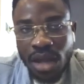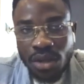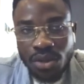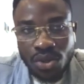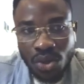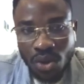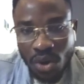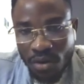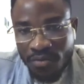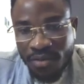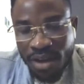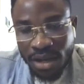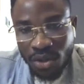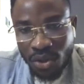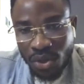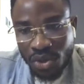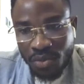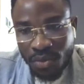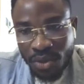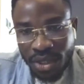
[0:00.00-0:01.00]
to convert
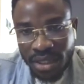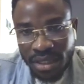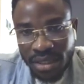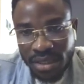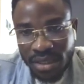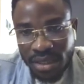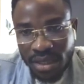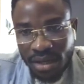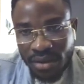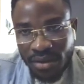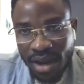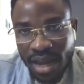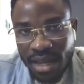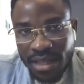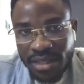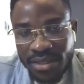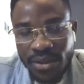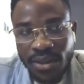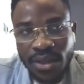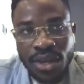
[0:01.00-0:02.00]
those monies.
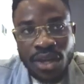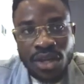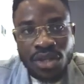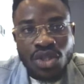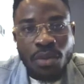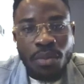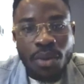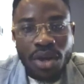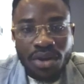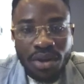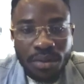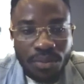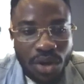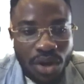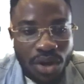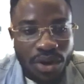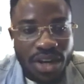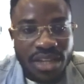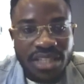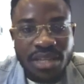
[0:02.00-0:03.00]
So, but
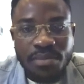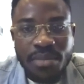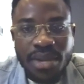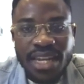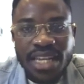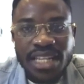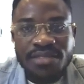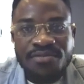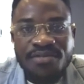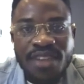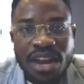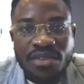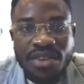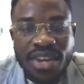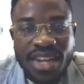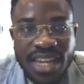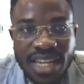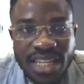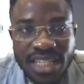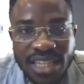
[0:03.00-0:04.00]
cryptocurrency
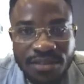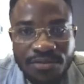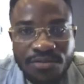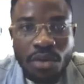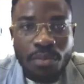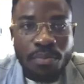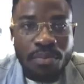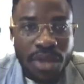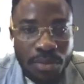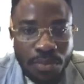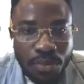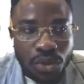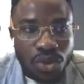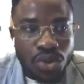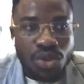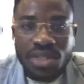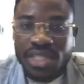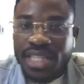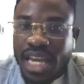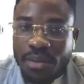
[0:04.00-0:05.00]
for people
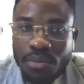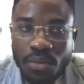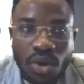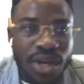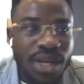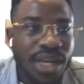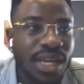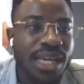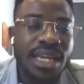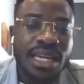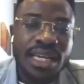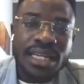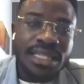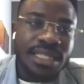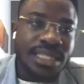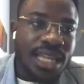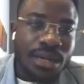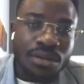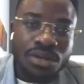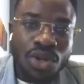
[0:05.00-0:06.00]
to send money
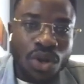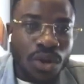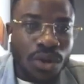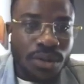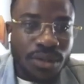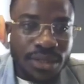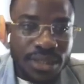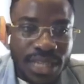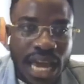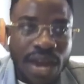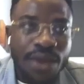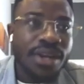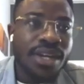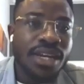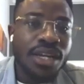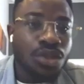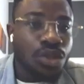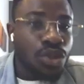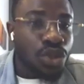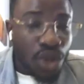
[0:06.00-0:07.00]

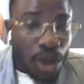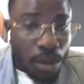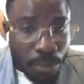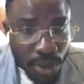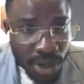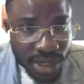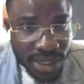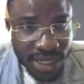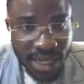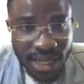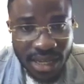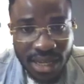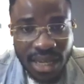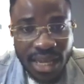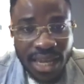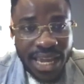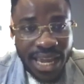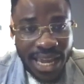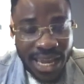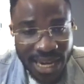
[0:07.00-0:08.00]
directly to somebody
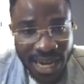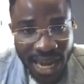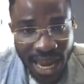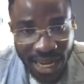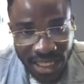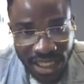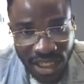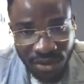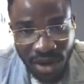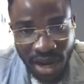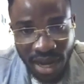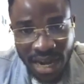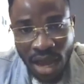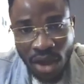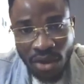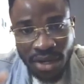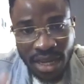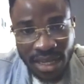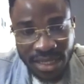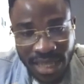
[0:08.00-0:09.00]
in that
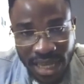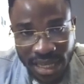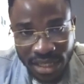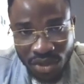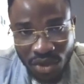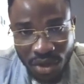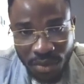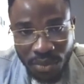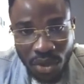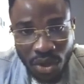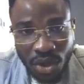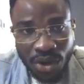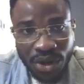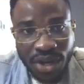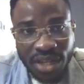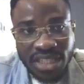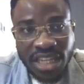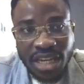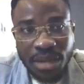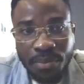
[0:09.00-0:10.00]
understands crypto,
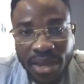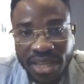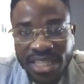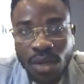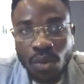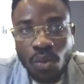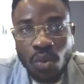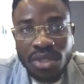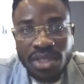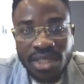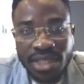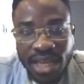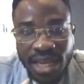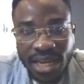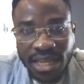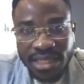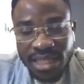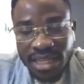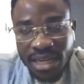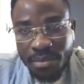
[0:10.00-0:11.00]
sell
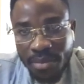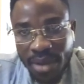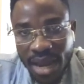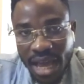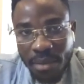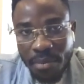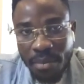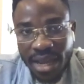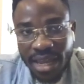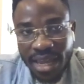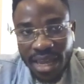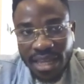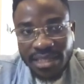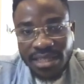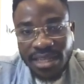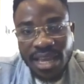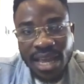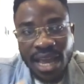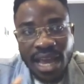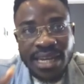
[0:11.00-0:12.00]
it in the black market,
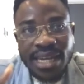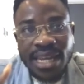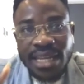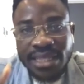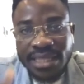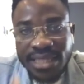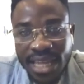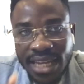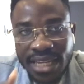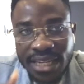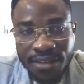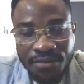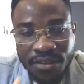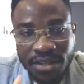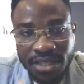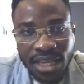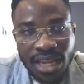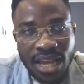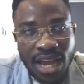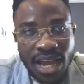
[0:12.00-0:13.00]
then take
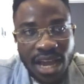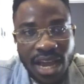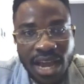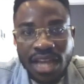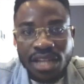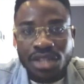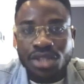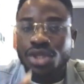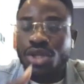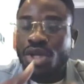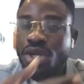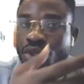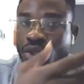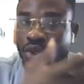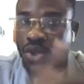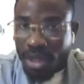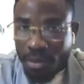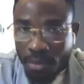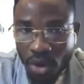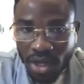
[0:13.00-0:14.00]
physical cash
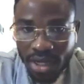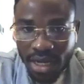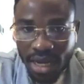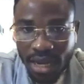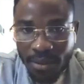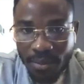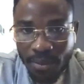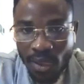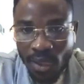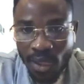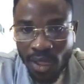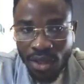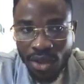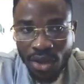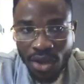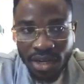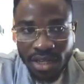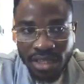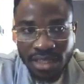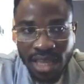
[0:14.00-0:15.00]
to do that. You
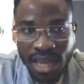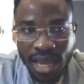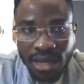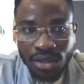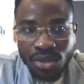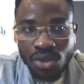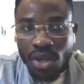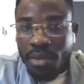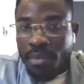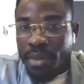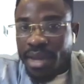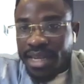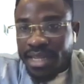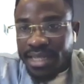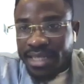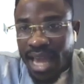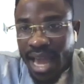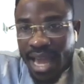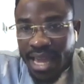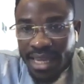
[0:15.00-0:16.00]
understand? So it made it
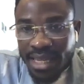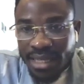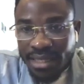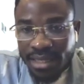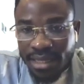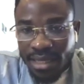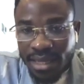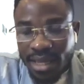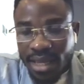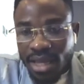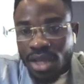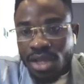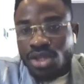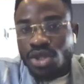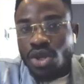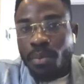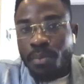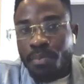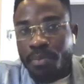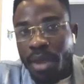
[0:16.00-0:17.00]
that
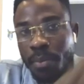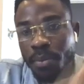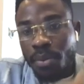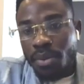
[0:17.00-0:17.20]
people